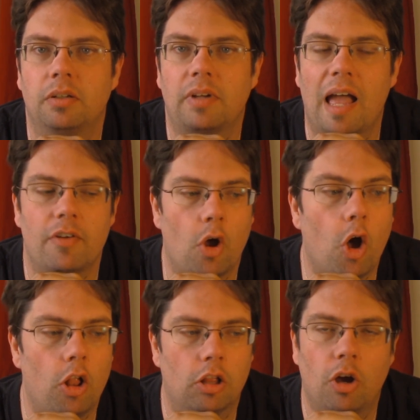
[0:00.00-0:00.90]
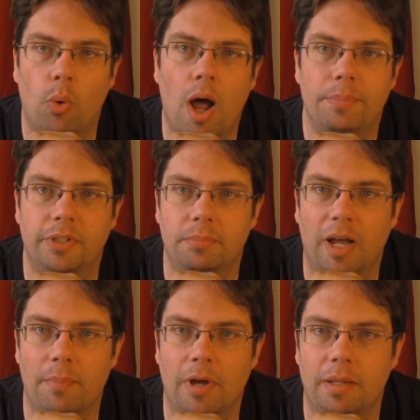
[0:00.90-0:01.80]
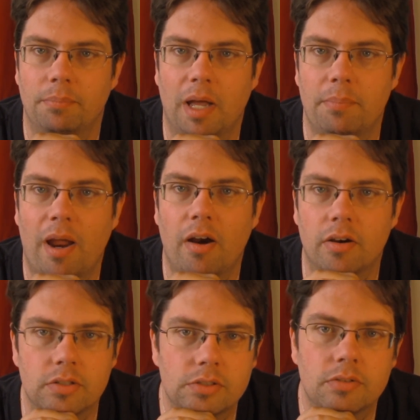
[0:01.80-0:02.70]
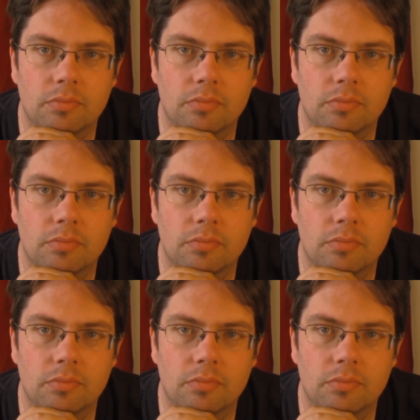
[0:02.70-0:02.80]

have it all co-opted by my parents.